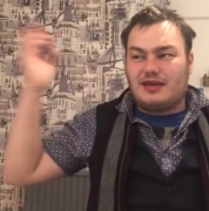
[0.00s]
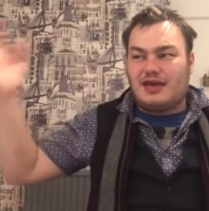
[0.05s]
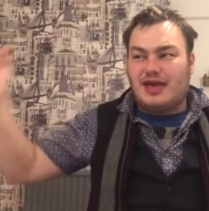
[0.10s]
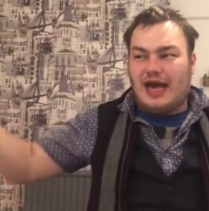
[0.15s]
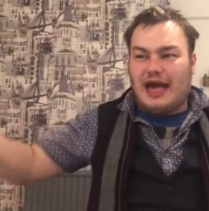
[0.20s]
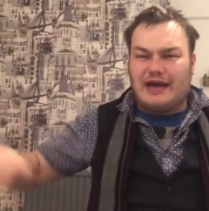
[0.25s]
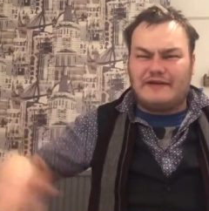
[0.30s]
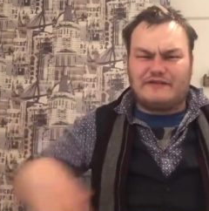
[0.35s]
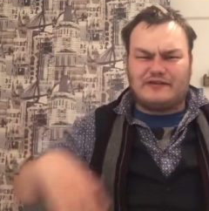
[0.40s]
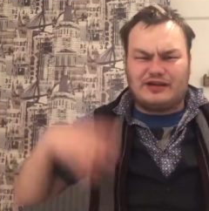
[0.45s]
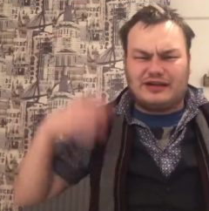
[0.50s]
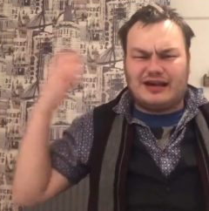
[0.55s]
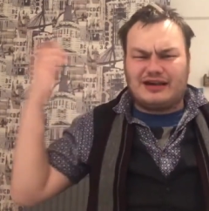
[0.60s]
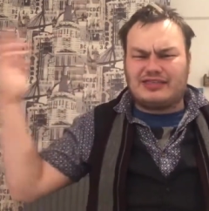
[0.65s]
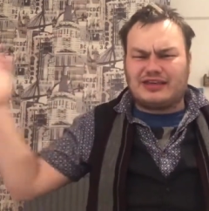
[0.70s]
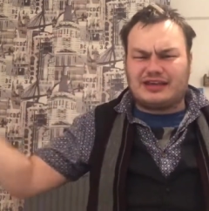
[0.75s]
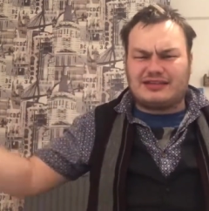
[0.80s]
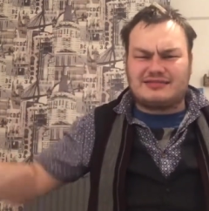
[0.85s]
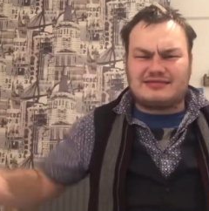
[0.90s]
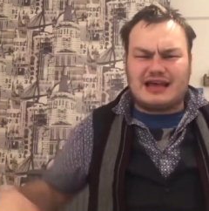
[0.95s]
every, I
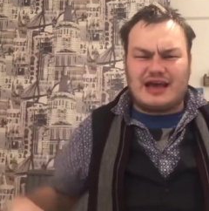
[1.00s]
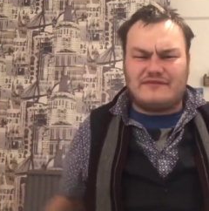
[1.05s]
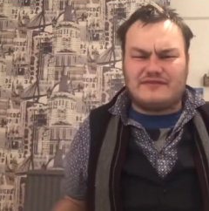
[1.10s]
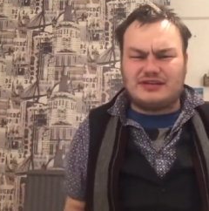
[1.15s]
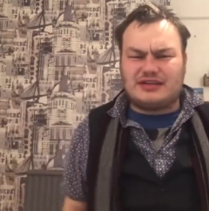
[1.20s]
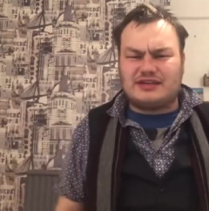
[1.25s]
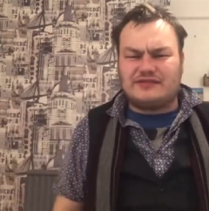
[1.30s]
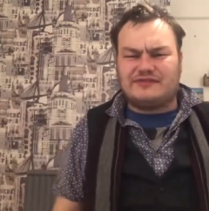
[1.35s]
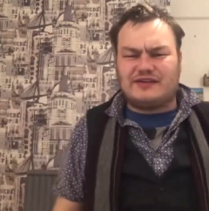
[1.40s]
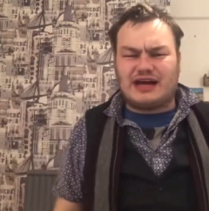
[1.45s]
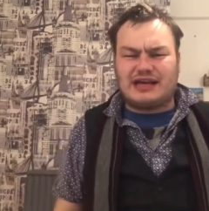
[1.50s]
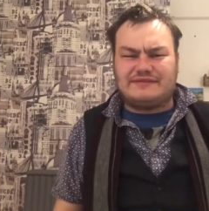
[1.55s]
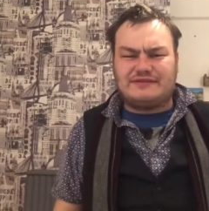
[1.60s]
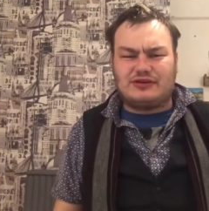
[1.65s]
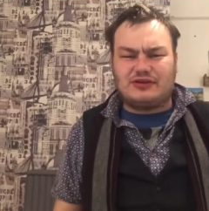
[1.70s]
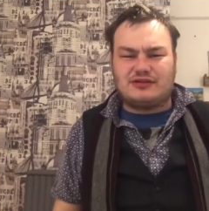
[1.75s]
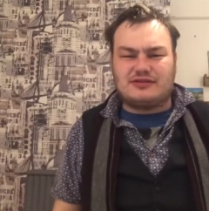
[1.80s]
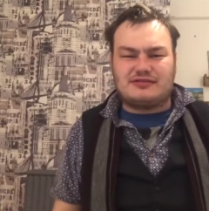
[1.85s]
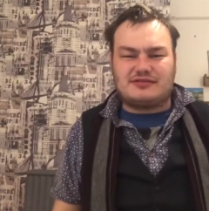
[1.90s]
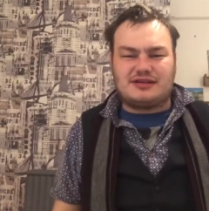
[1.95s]
think, 75
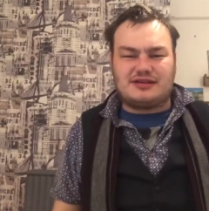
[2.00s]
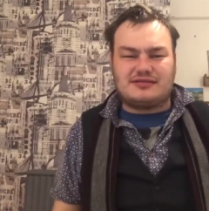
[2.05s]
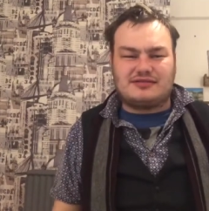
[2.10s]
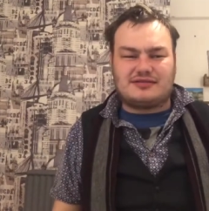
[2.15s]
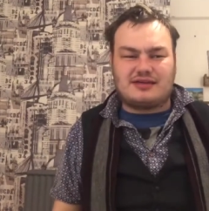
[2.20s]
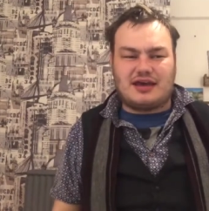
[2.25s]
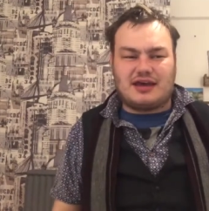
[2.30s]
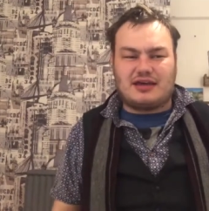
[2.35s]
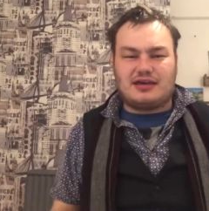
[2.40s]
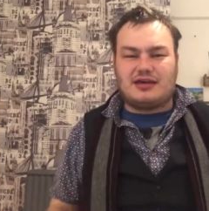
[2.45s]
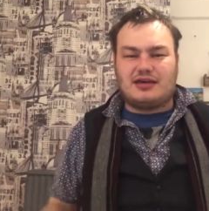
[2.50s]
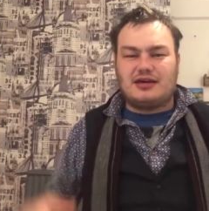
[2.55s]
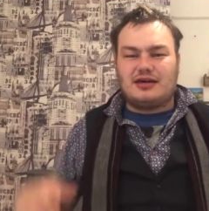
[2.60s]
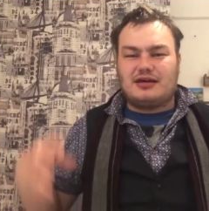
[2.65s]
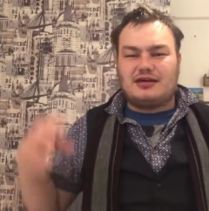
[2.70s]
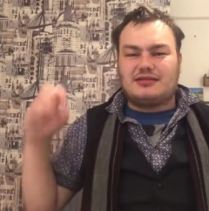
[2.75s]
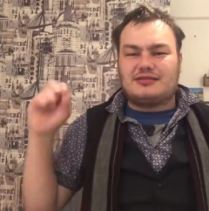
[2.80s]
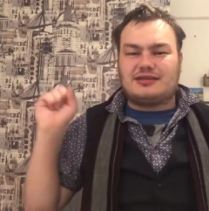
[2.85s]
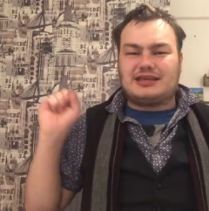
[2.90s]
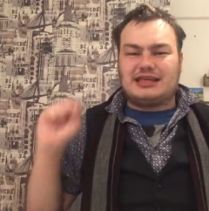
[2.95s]
years, they say,
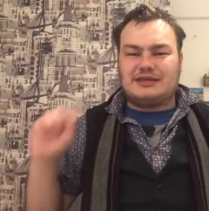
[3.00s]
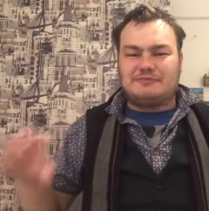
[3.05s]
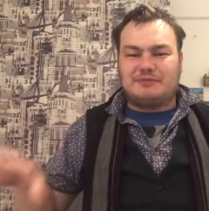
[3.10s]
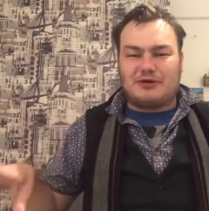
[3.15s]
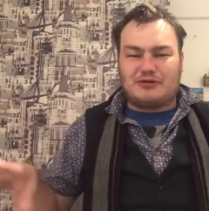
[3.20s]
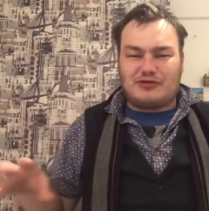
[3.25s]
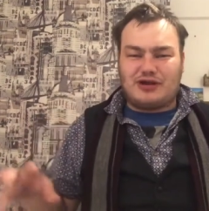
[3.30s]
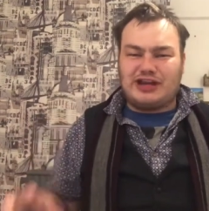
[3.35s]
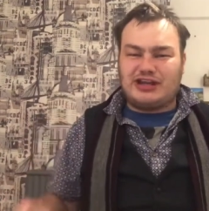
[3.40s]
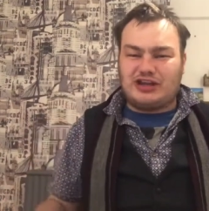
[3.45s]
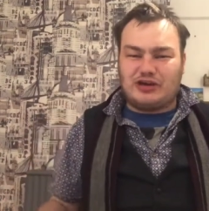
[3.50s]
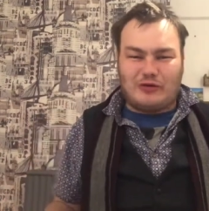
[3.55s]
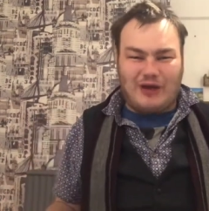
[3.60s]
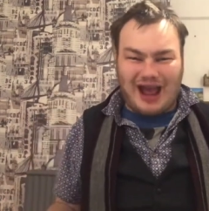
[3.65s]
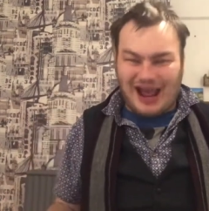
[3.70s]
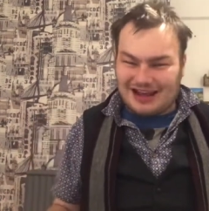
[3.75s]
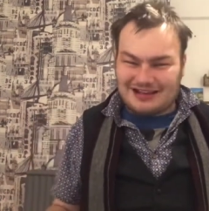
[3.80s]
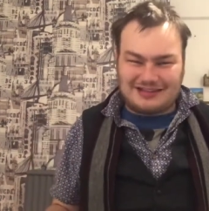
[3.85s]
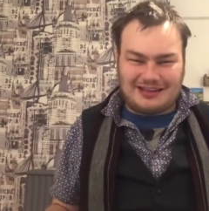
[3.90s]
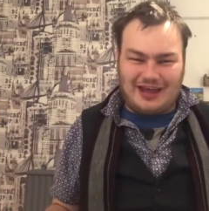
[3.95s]
to keep it
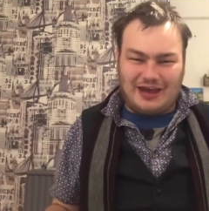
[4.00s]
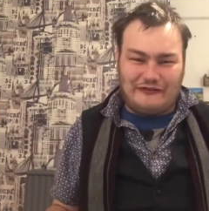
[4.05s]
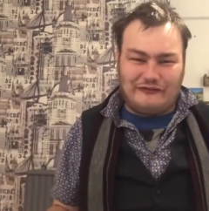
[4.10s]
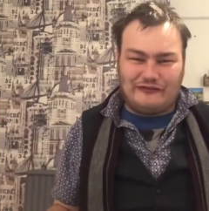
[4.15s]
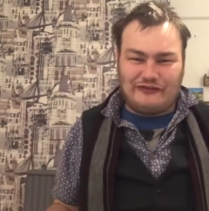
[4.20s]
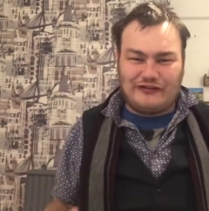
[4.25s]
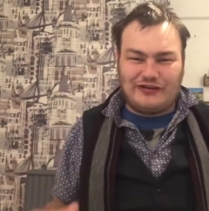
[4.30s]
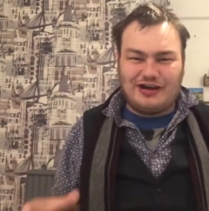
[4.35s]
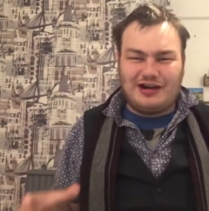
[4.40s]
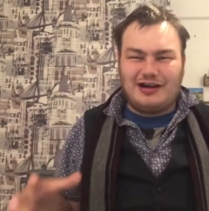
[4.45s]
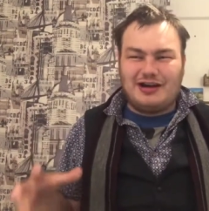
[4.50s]
radioactive,